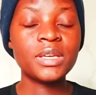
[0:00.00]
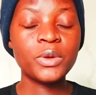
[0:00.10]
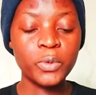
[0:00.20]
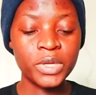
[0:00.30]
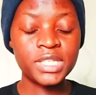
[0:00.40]

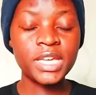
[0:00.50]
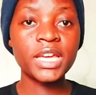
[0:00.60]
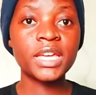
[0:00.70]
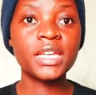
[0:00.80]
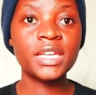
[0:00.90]
we
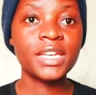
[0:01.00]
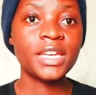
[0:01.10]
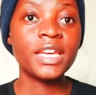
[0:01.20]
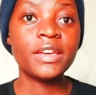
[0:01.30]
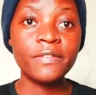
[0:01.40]
take
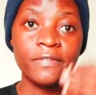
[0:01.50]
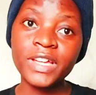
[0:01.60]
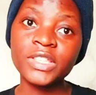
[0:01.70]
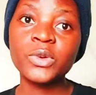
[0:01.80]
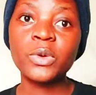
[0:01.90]

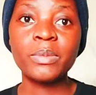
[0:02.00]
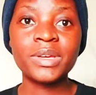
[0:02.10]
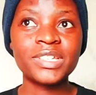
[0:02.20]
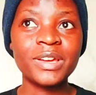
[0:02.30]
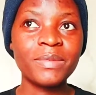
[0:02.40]
vertical
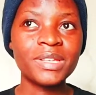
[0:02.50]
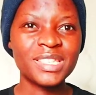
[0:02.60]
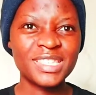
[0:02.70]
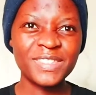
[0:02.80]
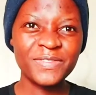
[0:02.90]
measurements.
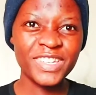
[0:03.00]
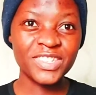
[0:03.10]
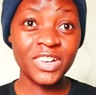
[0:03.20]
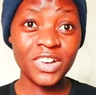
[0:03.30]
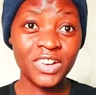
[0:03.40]
Is it
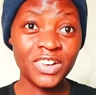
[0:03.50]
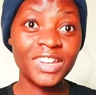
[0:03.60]
vertical?